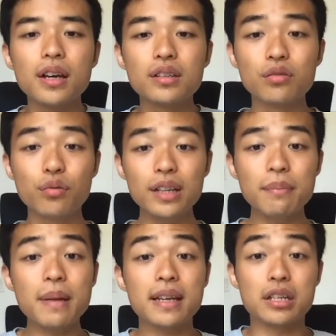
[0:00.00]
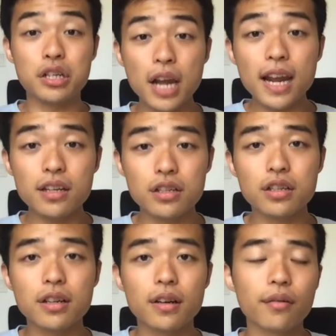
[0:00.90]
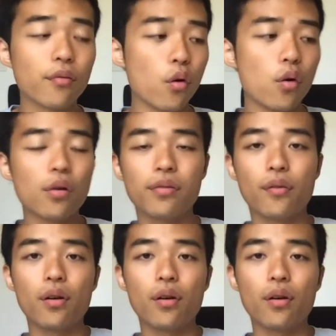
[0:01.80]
to really make a change for